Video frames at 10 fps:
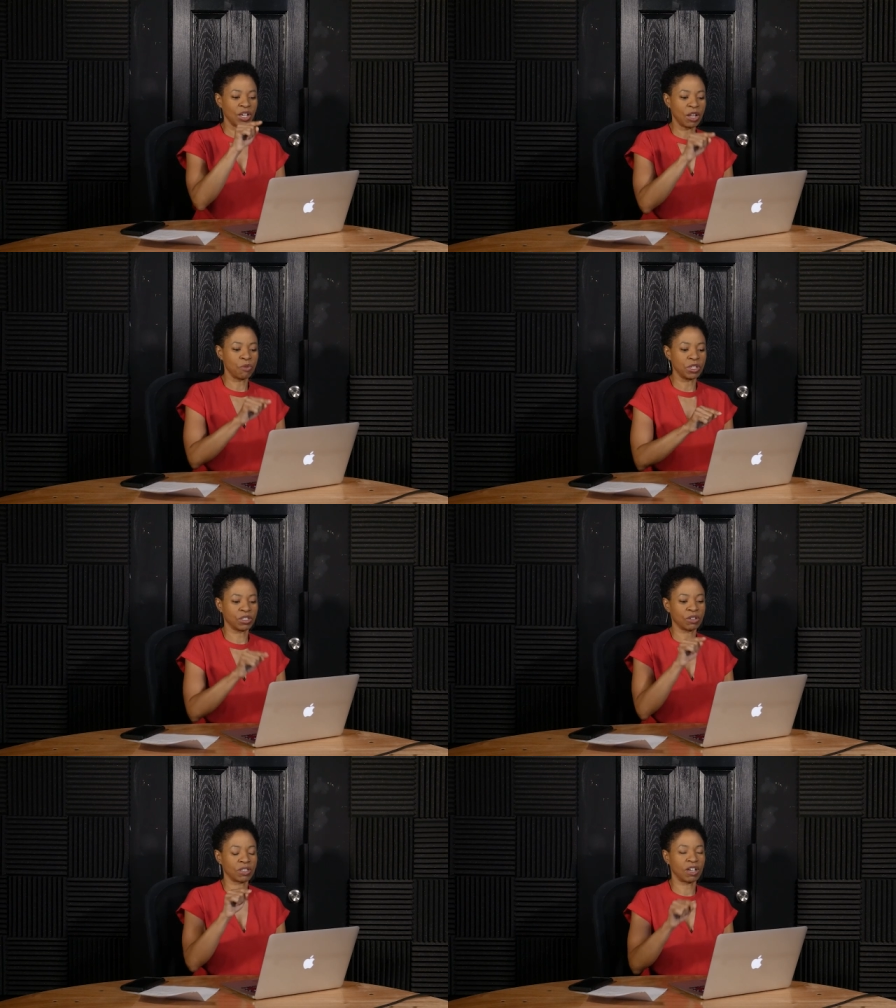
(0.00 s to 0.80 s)
and
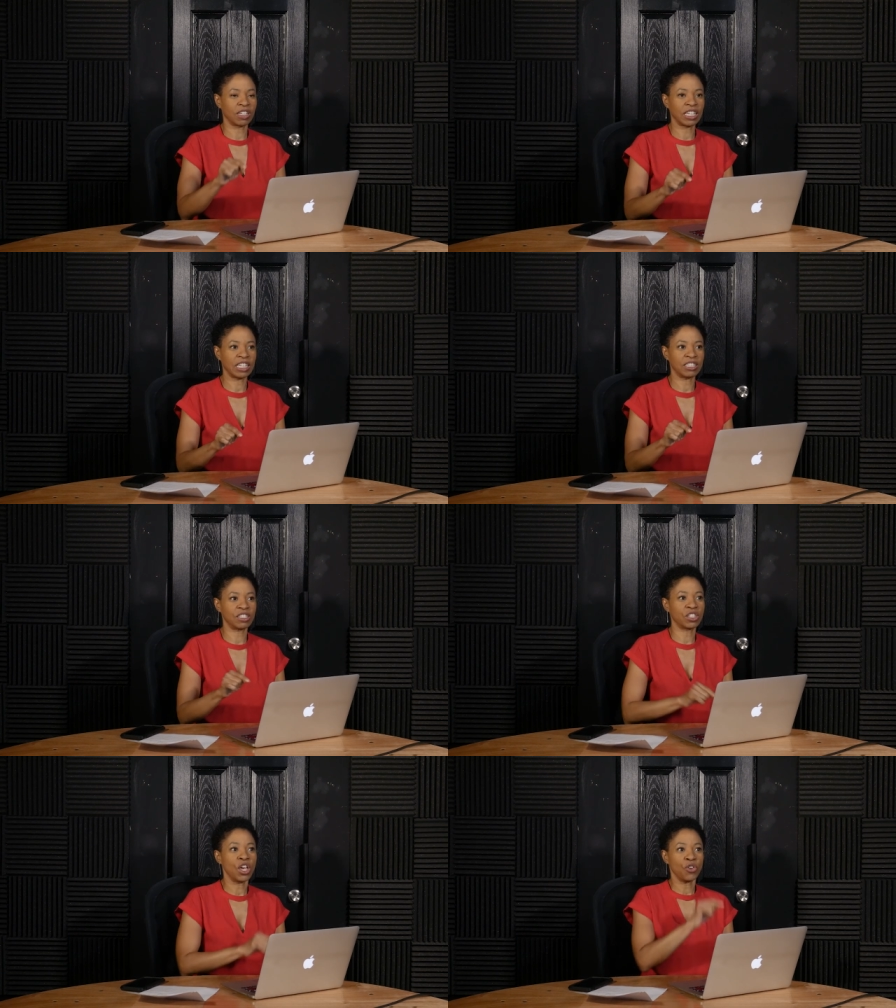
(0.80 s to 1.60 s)
whiskers on
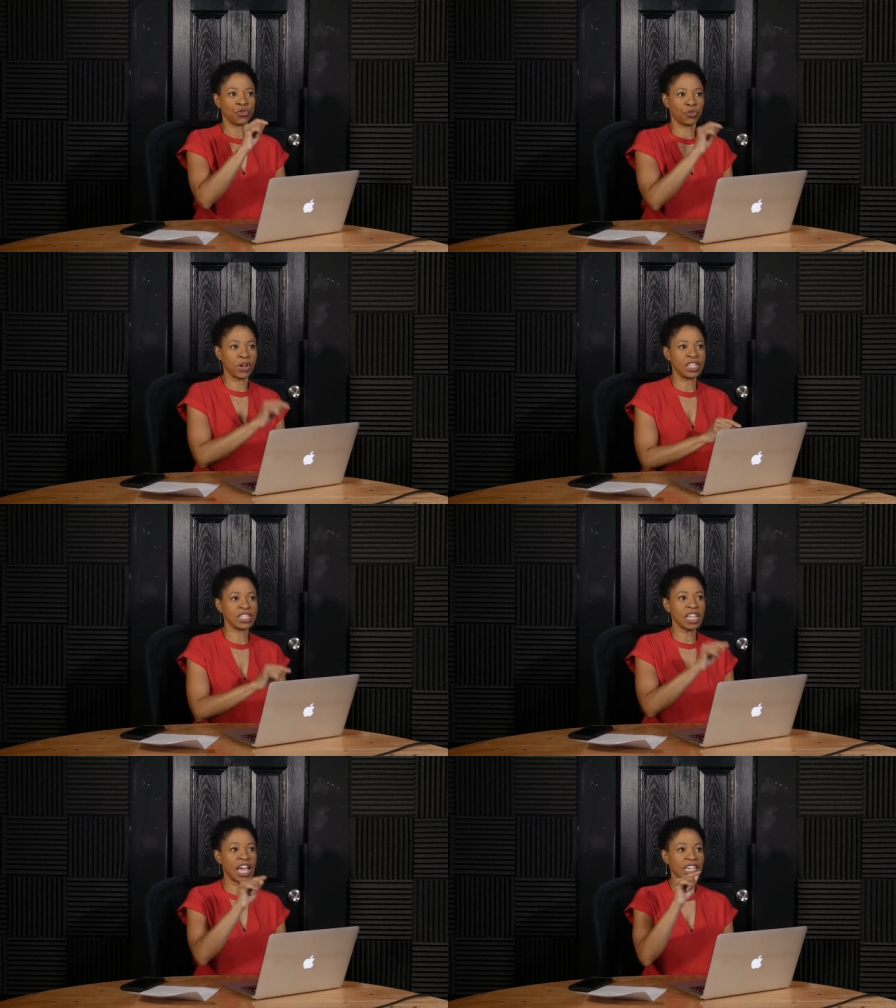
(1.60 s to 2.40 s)
kittens,
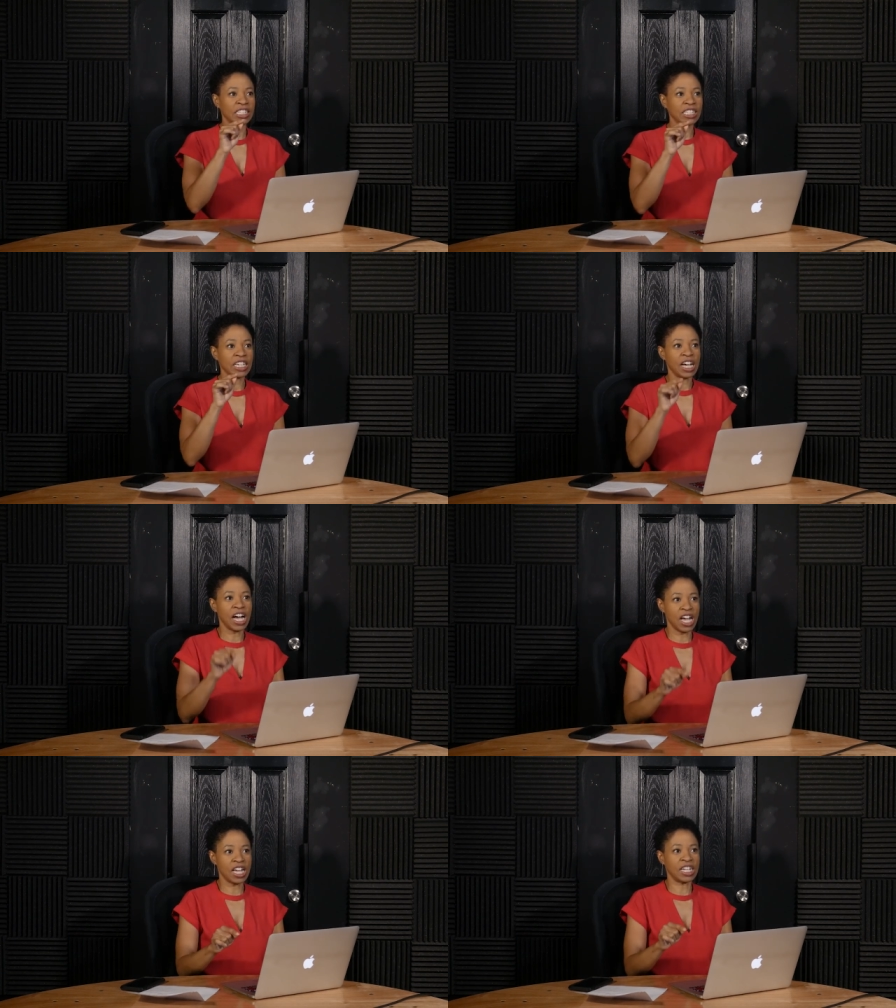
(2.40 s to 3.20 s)
friends like
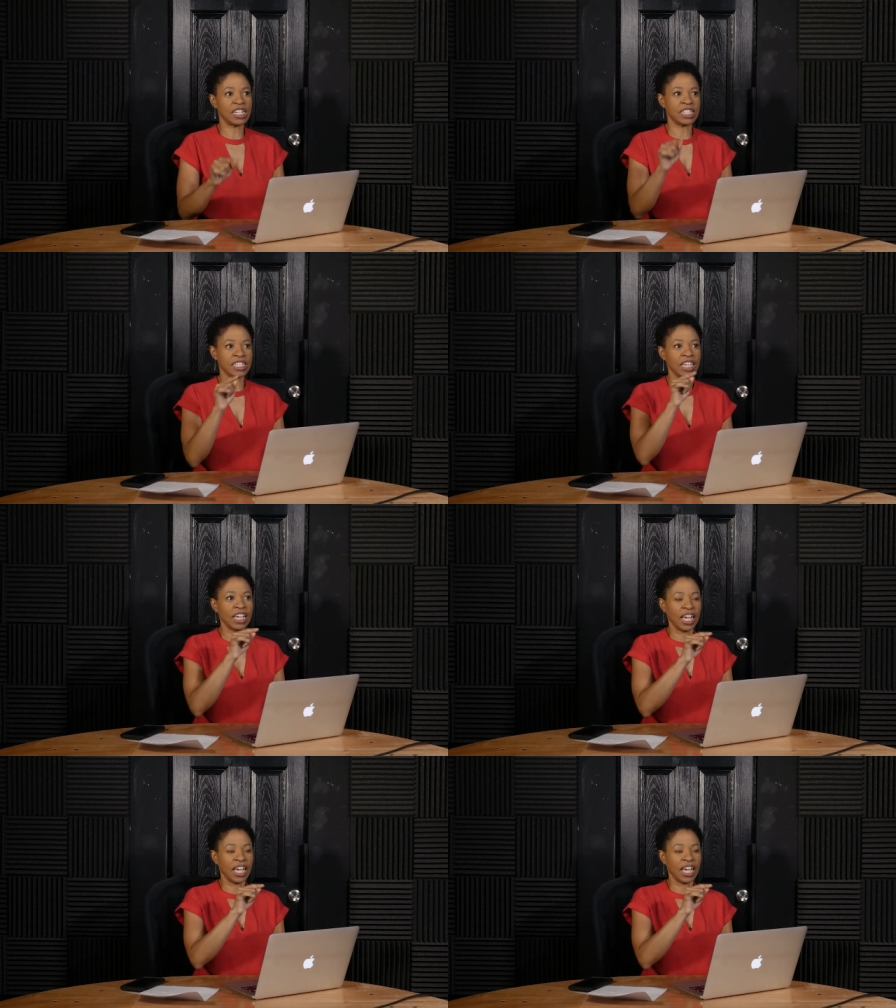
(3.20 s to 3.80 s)
us,